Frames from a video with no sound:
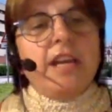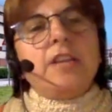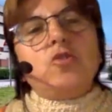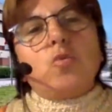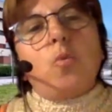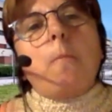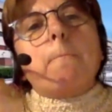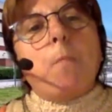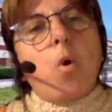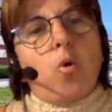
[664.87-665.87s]
into
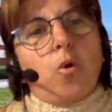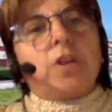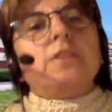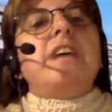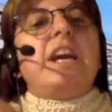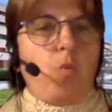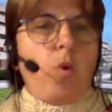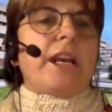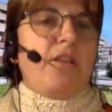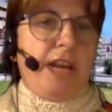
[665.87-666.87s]
more than
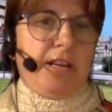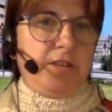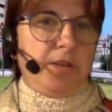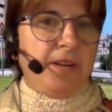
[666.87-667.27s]
one event.